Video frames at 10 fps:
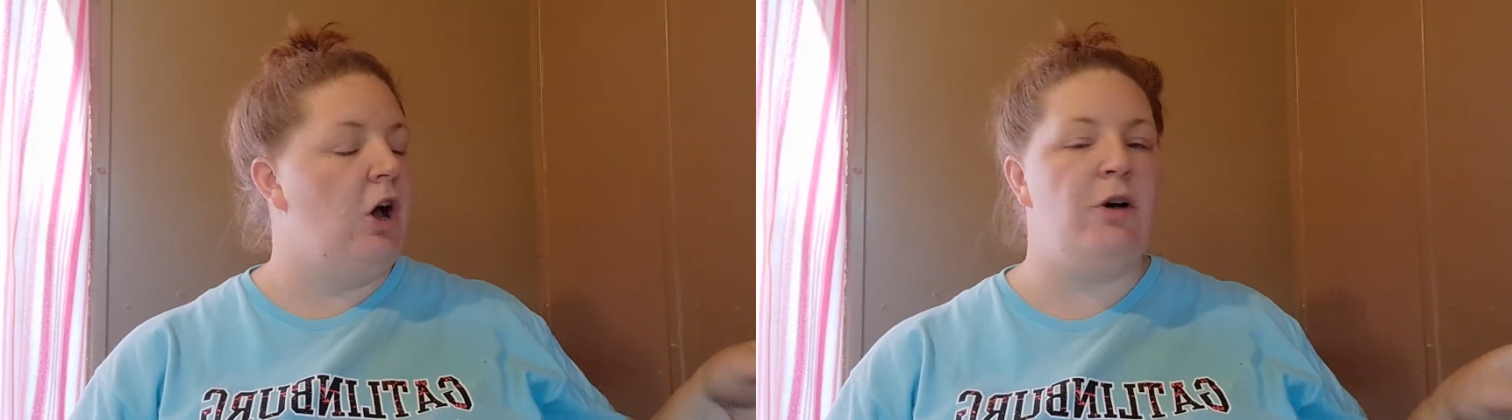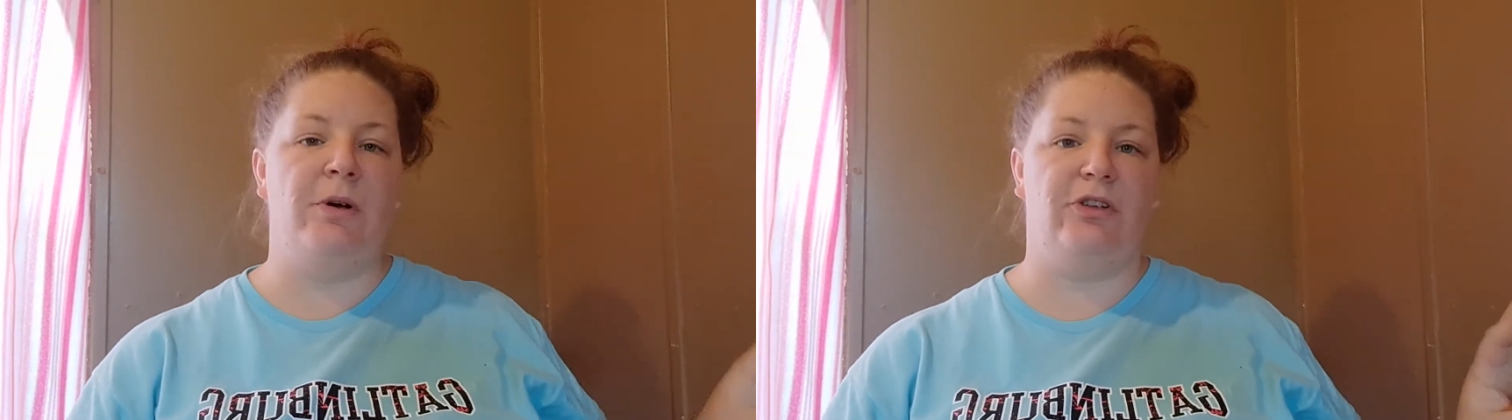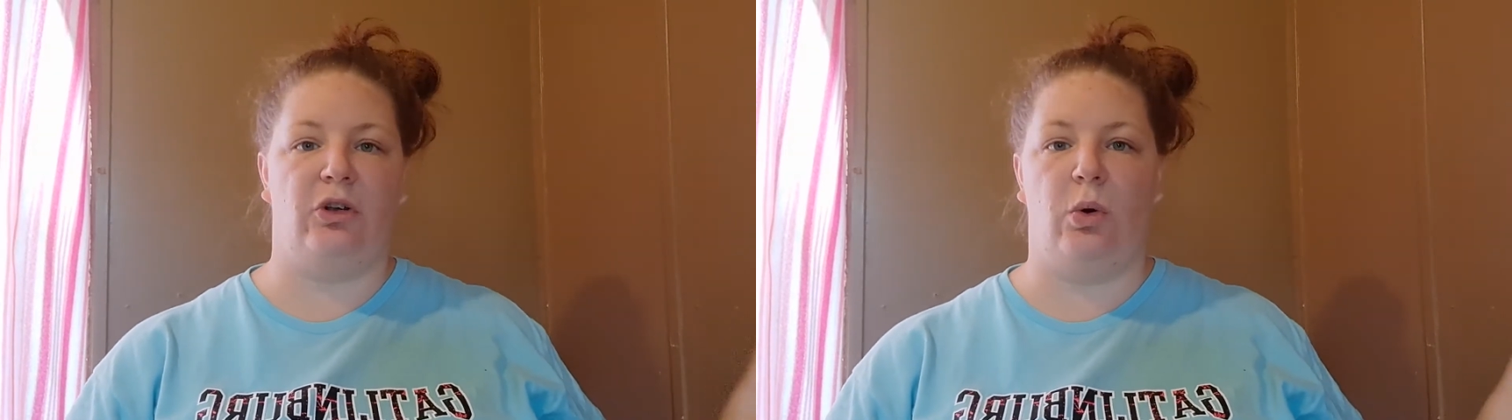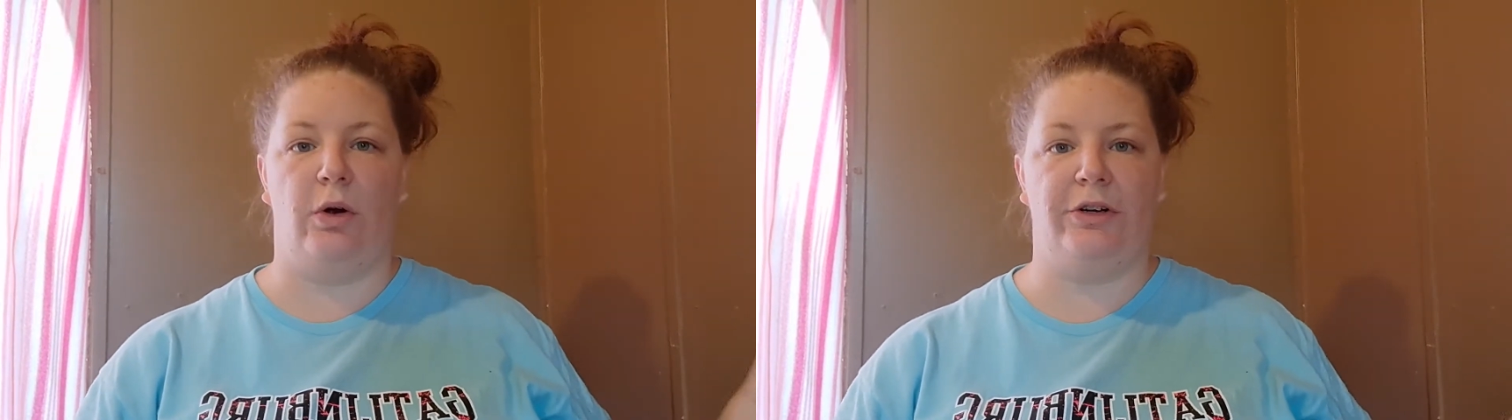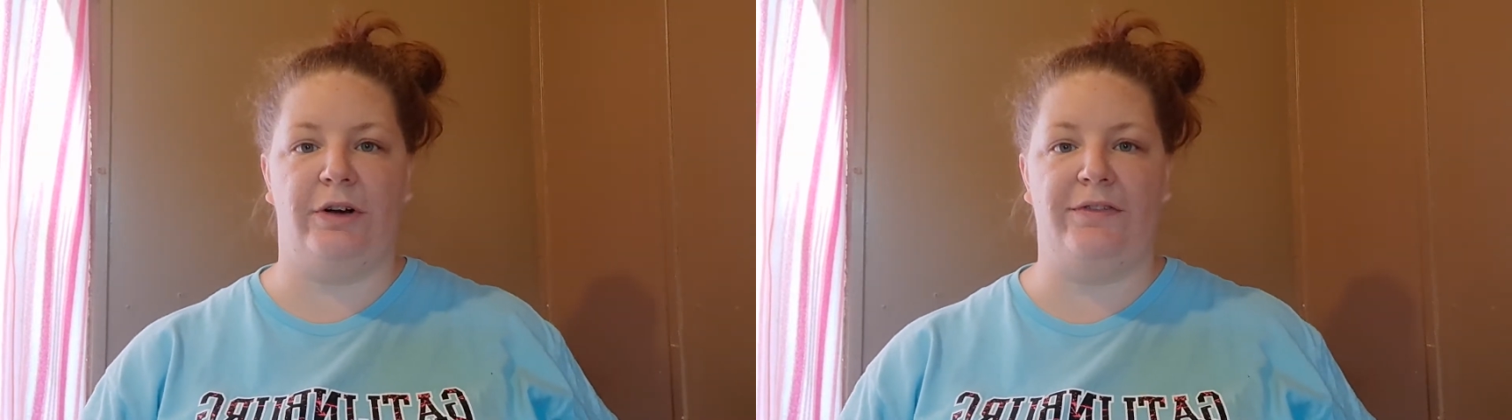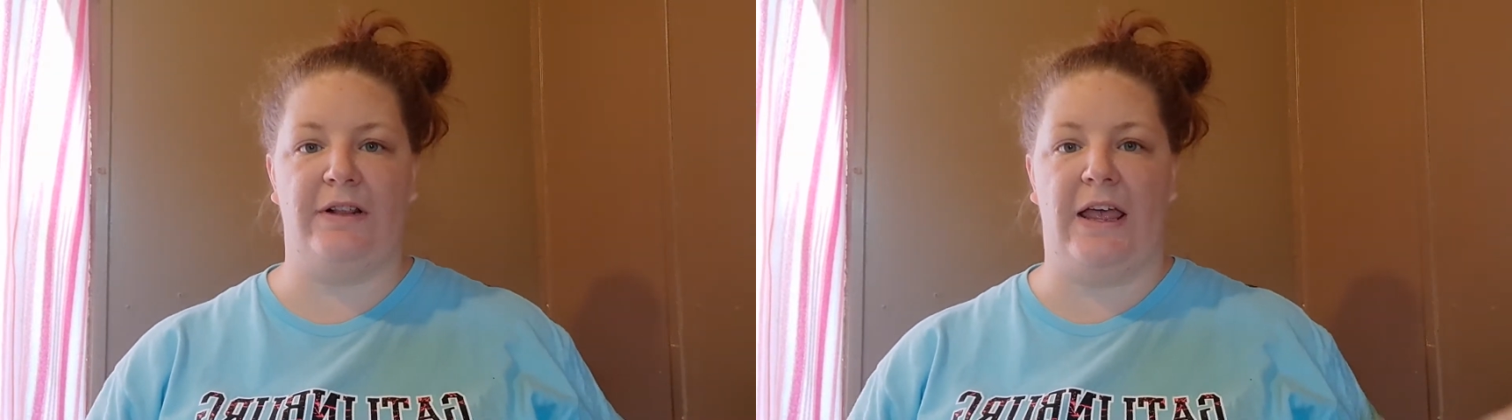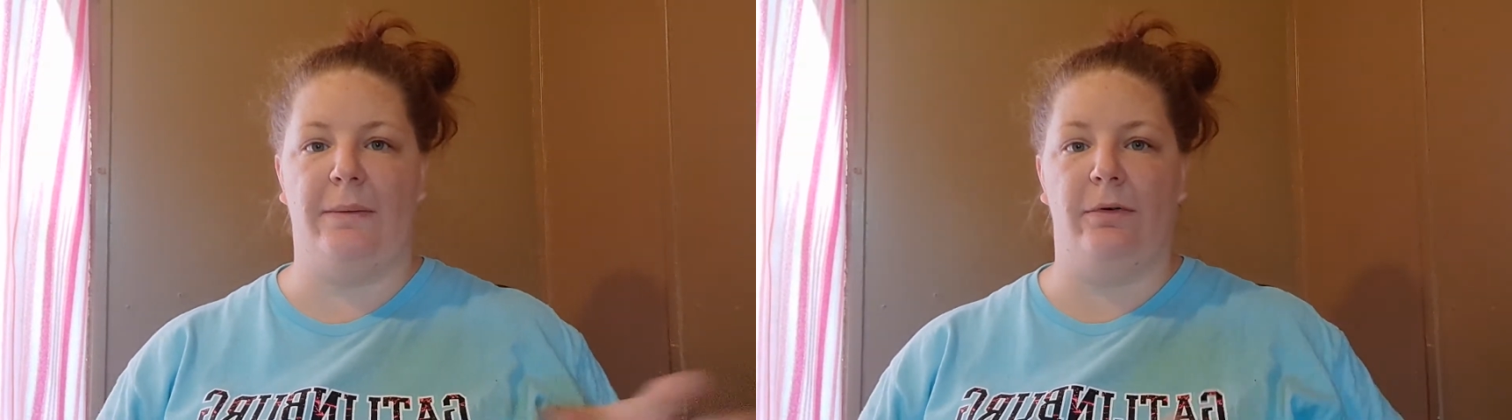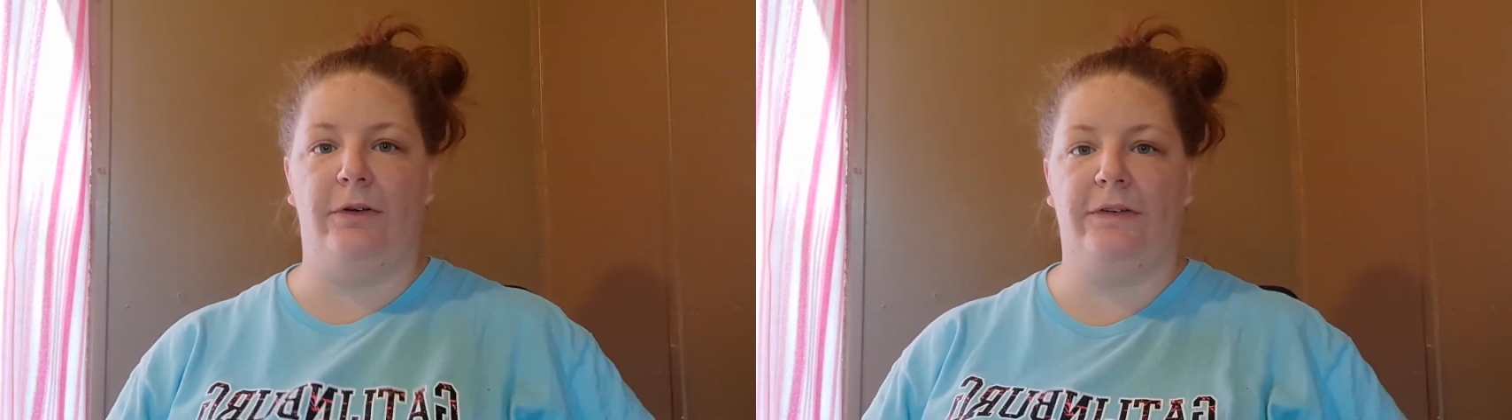almost a quarter of the
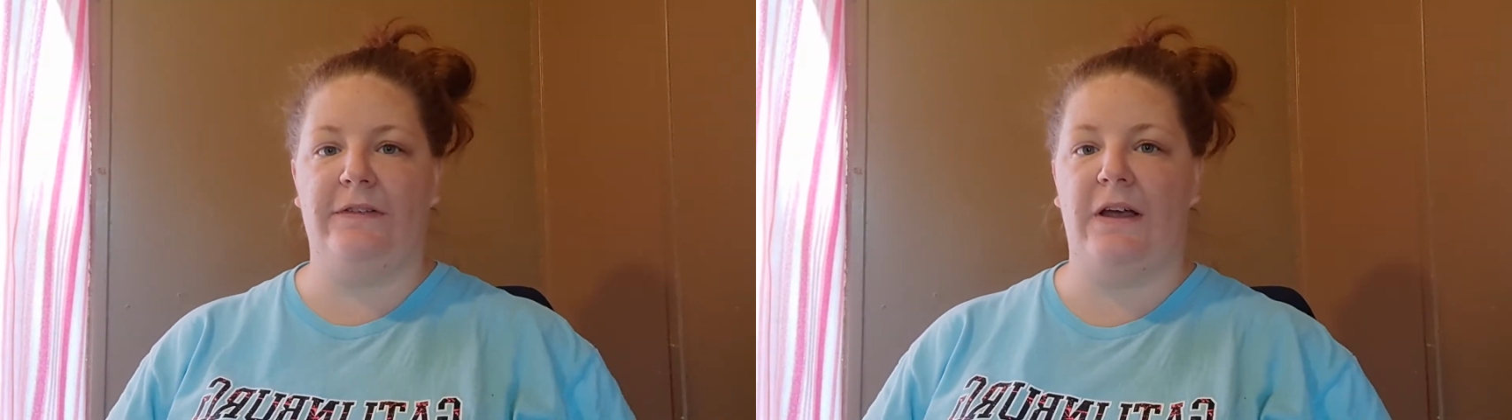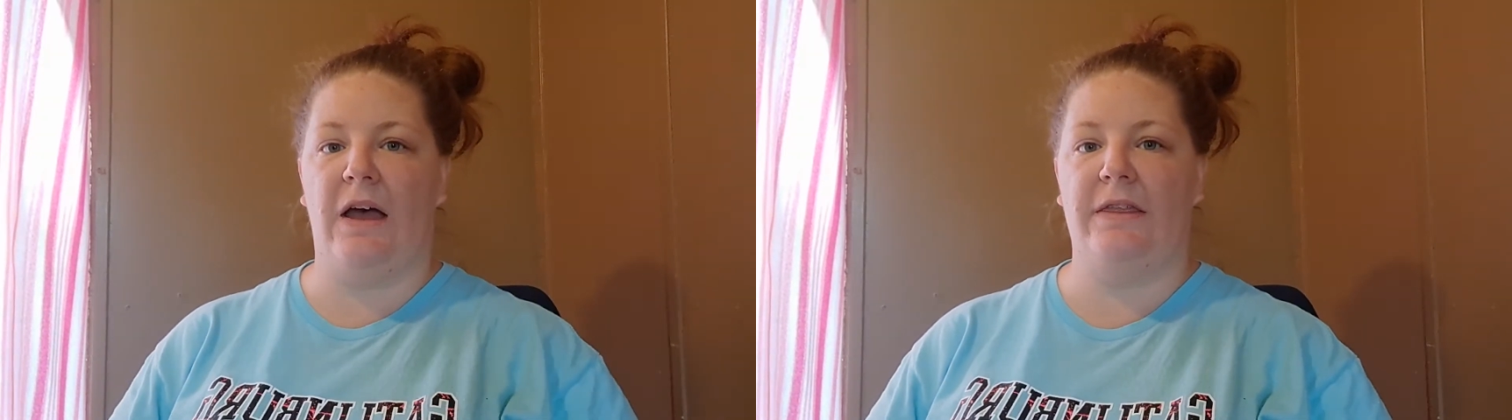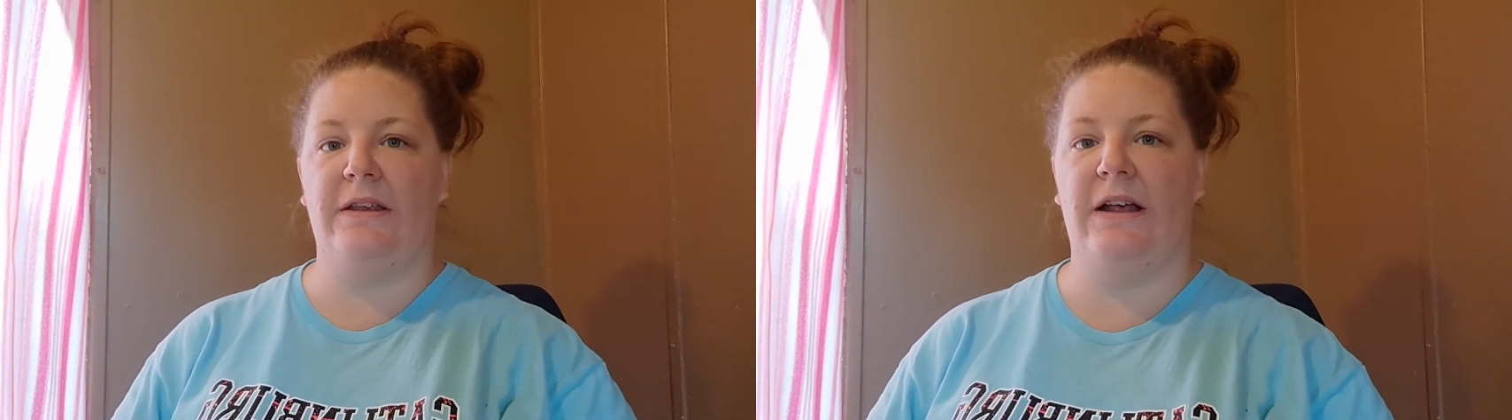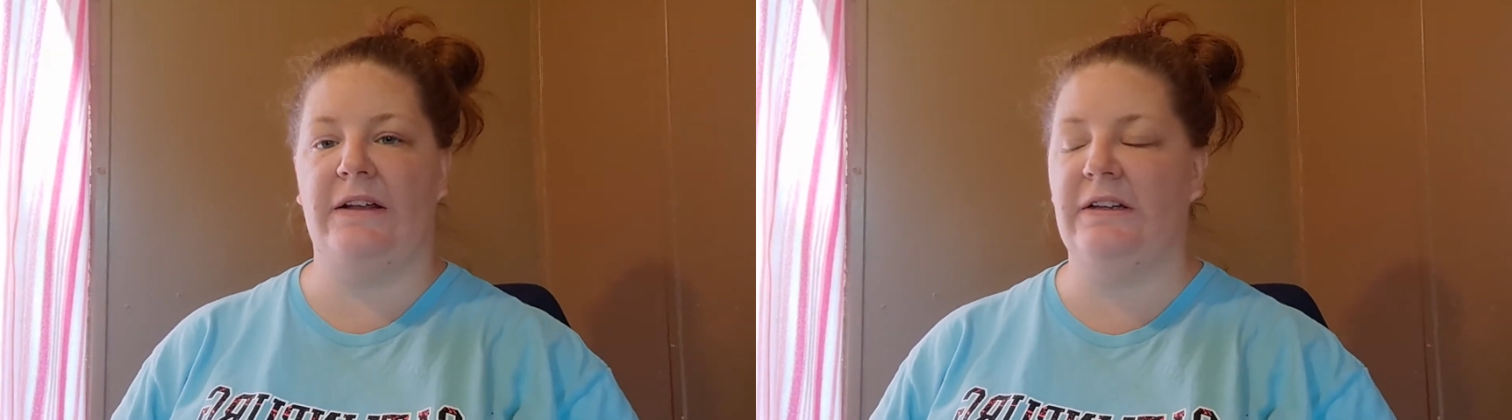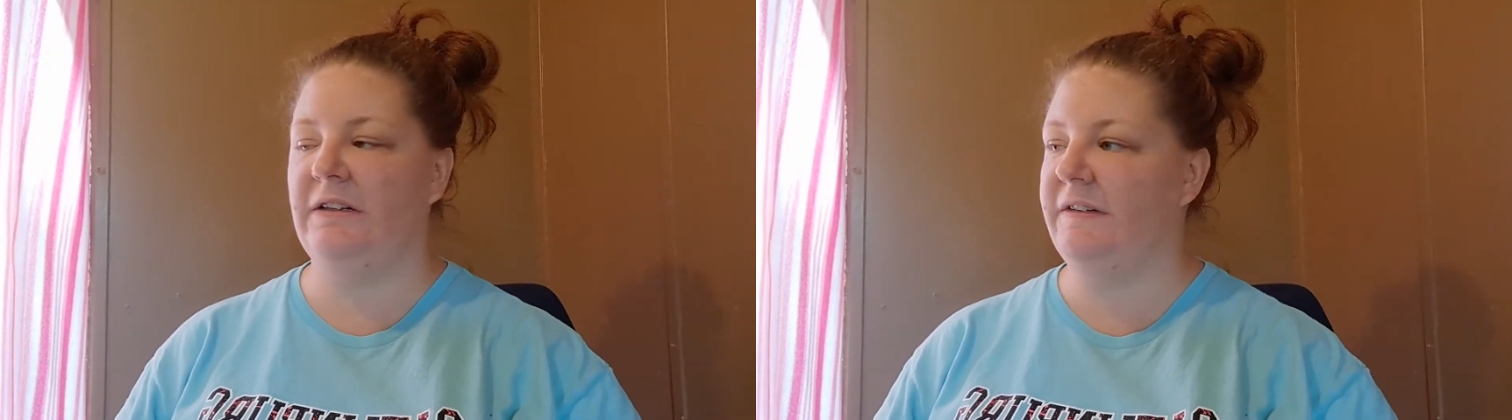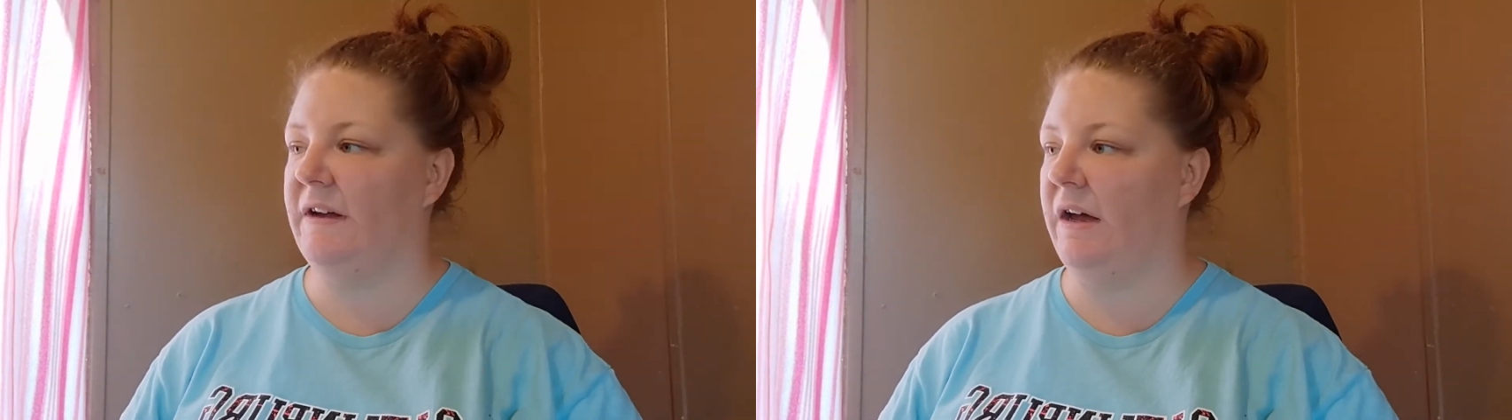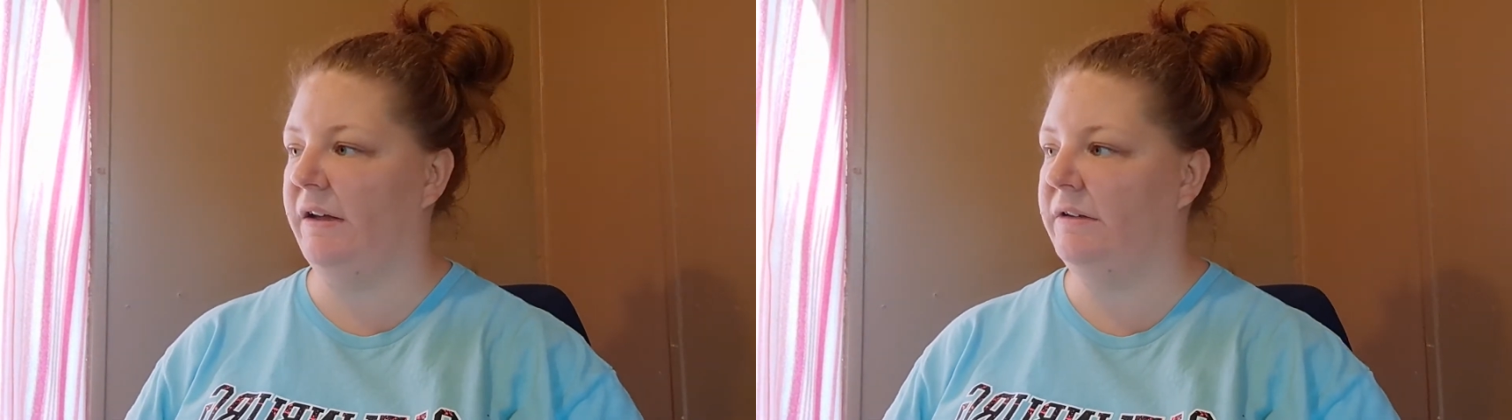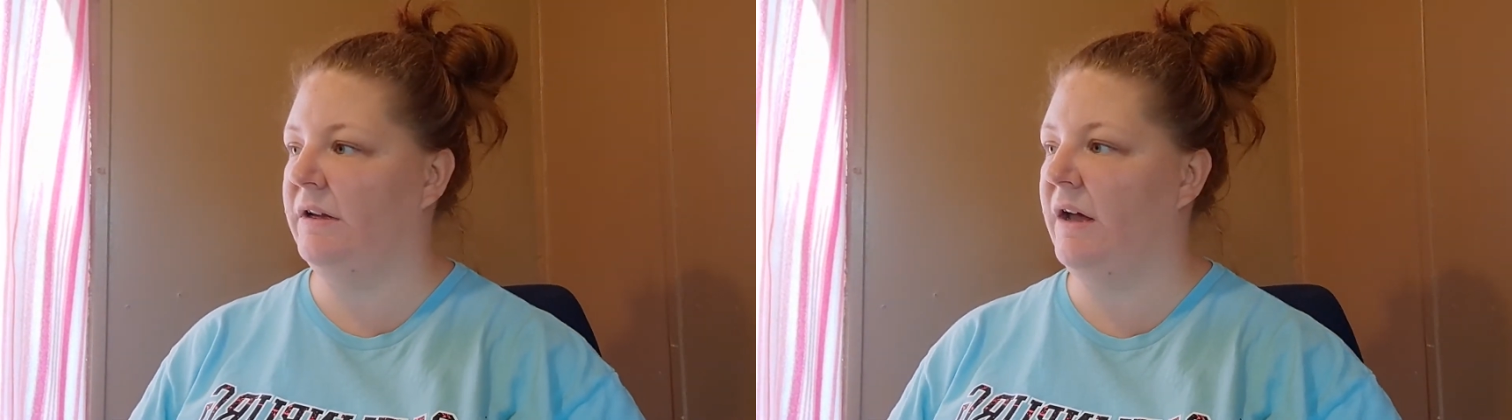labels done that I need
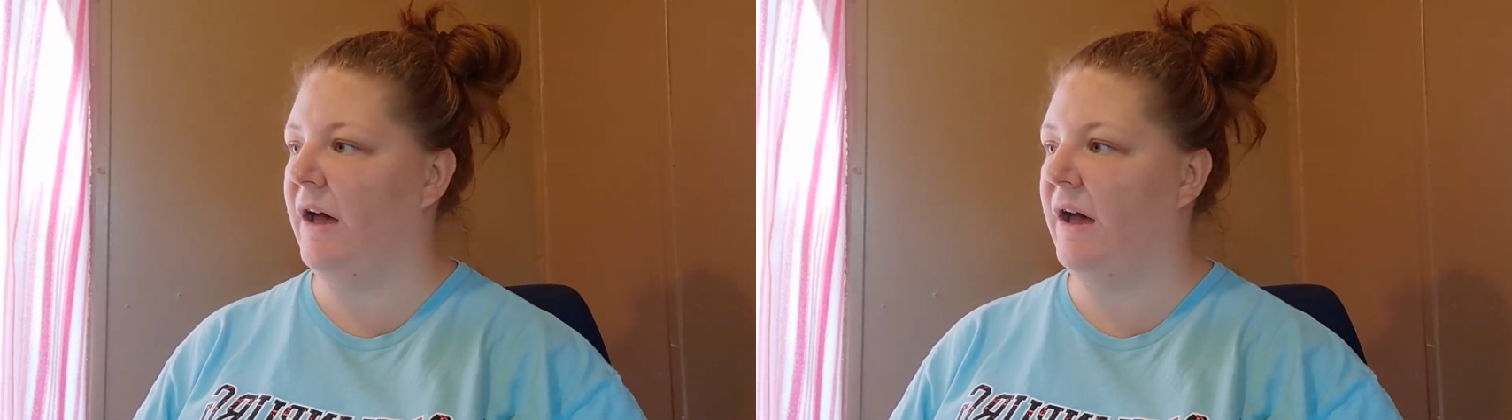done.